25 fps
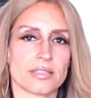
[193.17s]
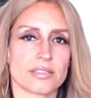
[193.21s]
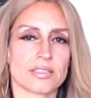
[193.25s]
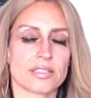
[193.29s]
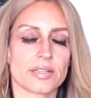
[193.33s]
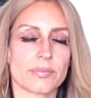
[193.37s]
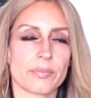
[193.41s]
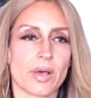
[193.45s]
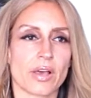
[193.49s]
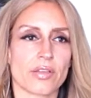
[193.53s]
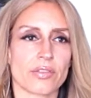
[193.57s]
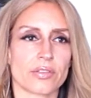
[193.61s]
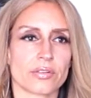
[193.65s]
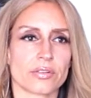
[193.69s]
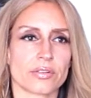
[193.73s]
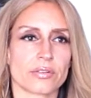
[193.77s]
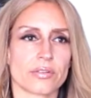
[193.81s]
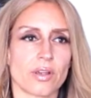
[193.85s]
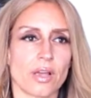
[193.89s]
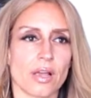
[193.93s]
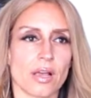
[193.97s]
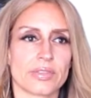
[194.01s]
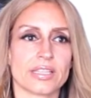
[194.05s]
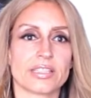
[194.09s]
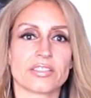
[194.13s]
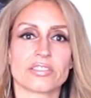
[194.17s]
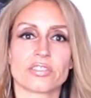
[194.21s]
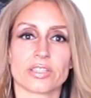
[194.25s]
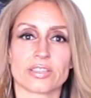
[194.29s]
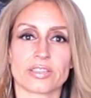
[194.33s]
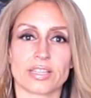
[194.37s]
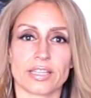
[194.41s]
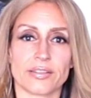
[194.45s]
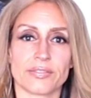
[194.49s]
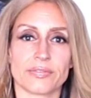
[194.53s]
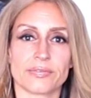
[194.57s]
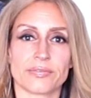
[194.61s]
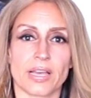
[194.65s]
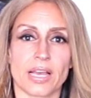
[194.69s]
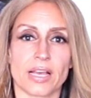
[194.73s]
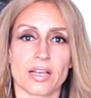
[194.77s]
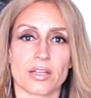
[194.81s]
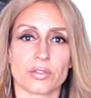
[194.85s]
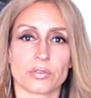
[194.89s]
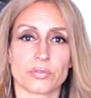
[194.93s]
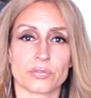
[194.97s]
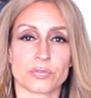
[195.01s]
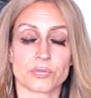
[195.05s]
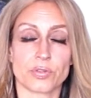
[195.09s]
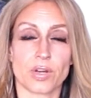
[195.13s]
Some other things that they
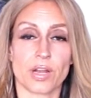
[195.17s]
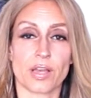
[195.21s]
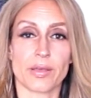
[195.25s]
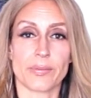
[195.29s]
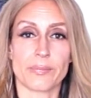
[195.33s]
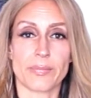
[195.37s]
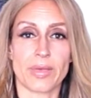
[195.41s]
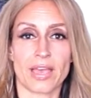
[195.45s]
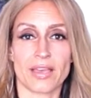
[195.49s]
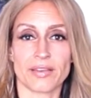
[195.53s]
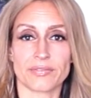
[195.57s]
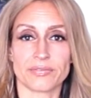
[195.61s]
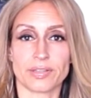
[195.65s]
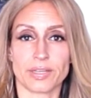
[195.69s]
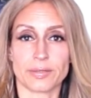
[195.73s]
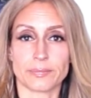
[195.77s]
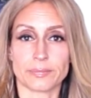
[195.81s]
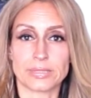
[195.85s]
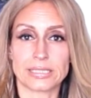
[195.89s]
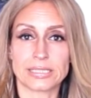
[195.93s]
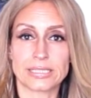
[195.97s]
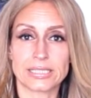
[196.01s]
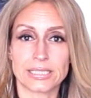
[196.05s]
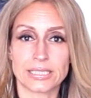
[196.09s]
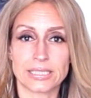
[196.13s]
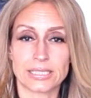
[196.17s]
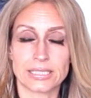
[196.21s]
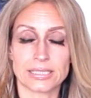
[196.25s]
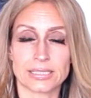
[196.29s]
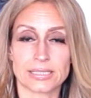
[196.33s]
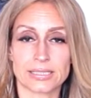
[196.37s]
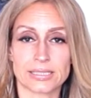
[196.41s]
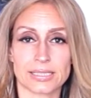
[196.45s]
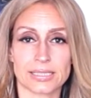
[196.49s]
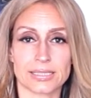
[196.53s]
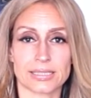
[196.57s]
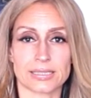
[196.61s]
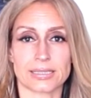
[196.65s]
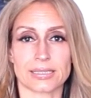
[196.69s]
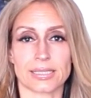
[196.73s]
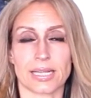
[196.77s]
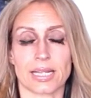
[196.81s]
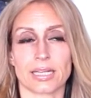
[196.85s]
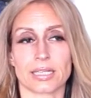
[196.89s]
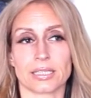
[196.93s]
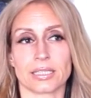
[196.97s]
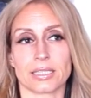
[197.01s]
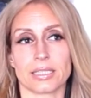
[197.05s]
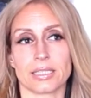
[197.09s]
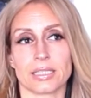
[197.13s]
found from FMTs is
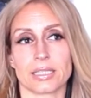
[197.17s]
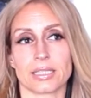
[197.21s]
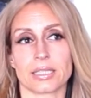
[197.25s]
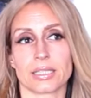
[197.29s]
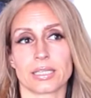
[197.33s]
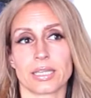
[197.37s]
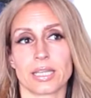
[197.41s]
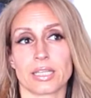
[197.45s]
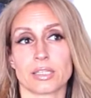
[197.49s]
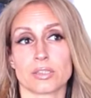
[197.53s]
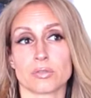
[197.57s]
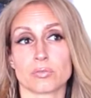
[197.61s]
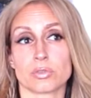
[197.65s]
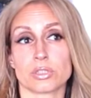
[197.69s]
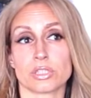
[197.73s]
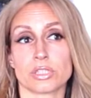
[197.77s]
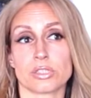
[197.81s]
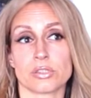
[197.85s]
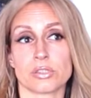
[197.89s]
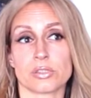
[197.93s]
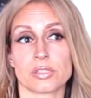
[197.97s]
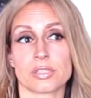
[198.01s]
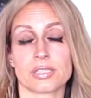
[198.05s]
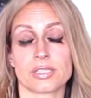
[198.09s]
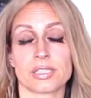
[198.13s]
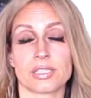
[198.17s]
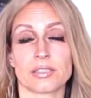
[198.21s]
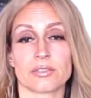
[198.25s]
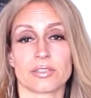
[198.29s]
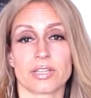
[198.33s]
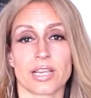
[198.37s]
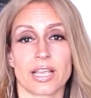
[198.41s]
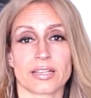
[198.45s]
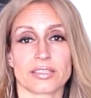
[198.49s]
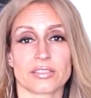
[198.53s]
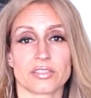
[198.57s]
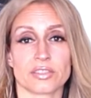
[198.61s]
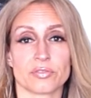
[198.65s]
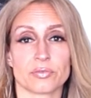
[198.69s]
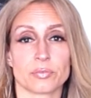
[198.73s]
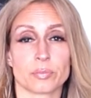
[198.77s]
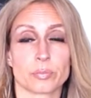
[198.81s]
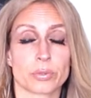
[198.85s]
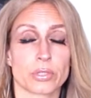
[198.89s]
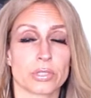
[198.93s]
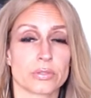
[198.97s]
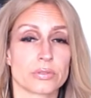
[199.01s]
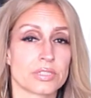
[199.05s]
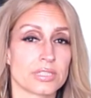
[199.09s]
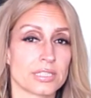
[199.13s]
that it can reduce C-reactive
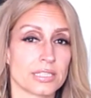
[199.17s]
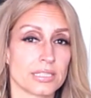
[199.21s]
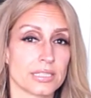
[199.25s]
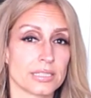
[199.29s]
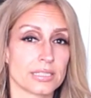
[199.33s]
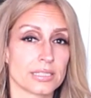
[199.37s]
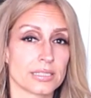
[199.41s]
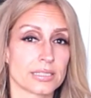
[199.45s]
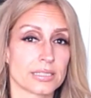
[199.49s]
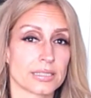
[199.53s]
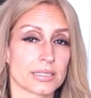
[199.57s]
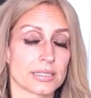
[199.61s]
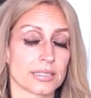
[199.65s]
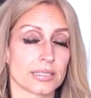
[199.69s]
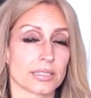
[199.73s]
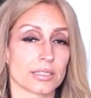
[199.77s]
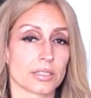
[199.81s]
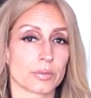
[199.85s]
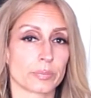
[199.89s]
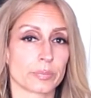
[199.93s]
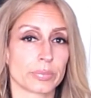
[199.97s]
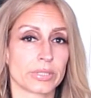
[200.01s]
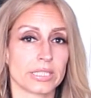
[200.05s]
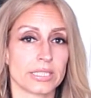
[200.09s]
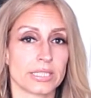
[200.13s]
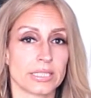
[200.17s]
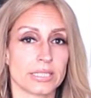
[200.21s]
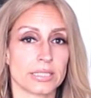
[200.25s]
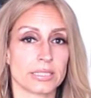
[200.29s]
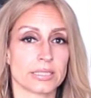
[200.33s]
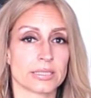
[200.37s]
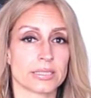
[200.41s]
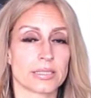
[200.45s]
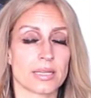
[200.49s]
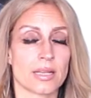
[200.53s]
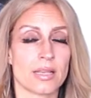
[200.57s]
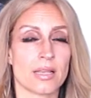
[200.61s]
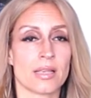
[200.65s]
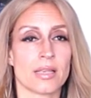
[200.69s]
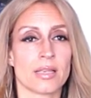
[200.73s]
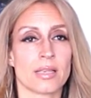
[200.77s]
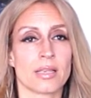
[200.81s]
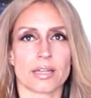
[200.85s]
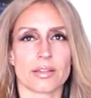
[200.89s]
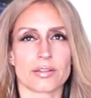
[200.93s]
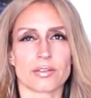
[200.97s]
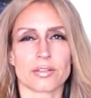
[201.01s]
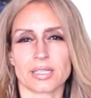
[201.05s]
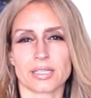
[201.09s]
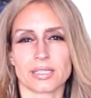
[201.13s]
proteins, CRPs.
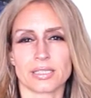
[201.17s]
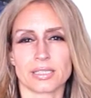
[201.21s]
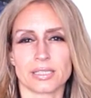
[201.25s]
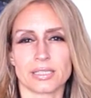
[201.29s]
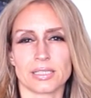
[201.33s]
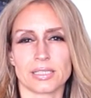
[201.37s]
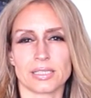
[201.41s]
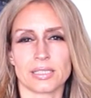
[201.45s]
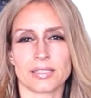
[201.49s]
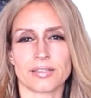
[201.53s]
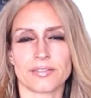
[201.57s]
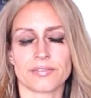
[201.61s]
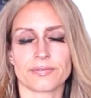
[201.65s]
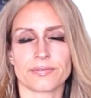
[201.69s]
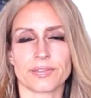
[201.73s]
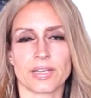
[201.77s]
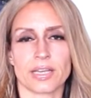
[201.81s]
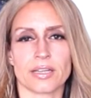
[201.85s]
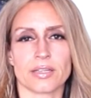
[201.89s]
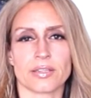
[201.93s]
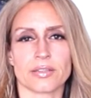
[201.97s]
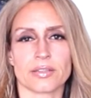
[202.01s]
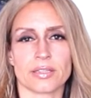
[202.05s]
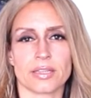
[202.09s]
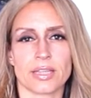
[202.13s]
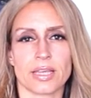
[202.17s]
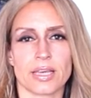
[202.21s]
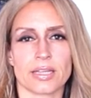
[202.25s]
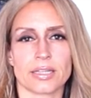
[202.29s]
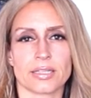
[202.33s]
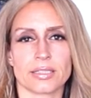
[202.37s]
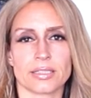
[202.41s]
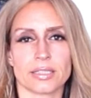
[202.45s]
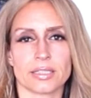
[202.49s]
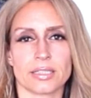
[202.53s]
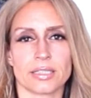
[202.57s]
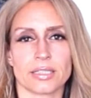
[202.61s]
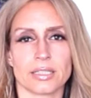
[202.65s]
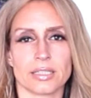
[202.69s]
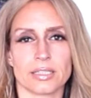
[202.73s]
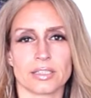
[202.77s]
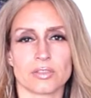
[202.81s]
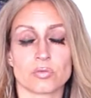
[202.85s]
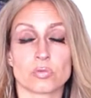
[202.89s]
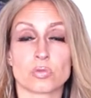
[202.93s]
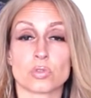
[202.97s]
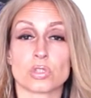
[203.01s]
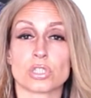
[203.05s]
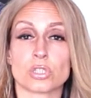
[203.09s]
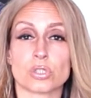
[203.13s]
Another study found that
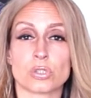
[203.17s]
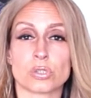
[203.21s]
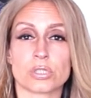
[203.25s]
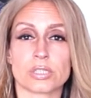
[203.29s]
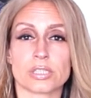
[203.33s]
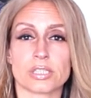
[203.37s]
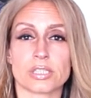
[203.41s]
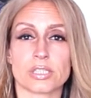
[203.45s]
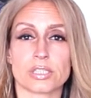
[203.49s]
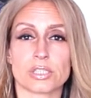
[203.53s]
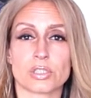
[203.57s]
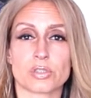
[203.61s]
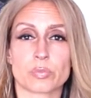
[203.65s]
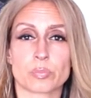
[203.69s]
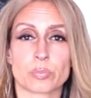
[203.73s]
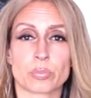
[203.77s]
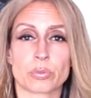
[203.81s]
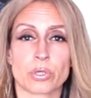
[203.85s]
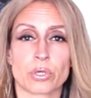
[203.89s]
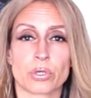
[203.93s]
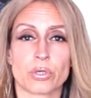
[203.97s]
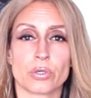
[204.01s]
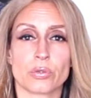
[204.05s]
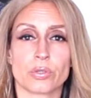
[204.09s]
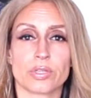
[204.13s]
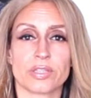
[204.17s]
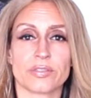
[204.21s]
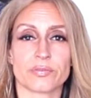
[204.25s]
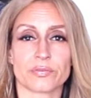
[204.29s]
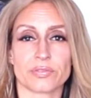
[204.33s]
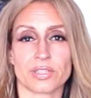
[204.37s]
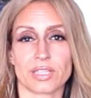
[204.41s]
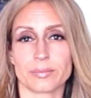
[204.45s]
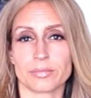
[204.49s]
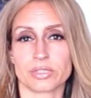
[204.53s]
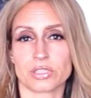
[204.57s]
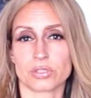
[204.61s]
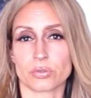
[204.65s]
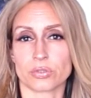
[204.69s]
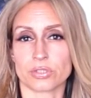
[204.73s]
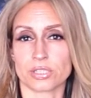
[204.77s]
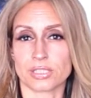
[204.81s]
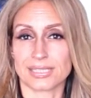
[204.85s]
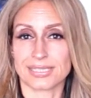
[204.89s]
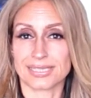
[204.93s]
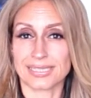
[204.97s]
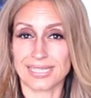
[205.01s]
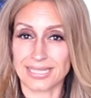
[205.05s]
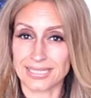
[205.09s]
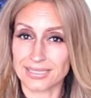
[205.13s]
it reduces
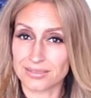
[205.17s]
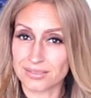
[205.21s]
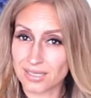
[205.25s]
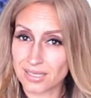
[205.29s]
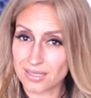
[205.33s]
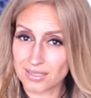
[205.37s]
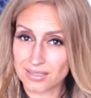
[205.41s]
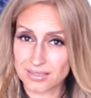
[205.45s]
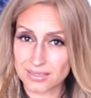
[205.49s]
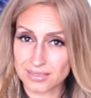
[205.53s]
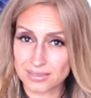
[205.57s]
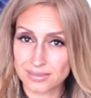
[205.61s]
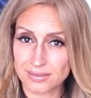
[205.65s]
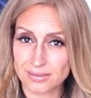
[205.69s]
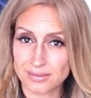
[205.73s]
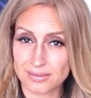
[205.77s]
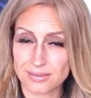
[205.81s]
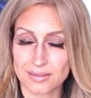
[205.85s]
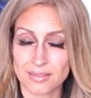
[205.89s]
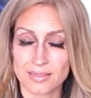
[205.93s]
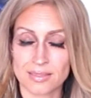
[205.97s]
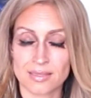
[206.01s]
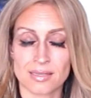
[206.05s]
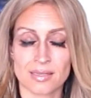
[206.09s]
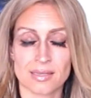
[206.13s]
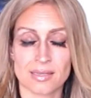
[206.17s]
pro-inflammatory cytokines.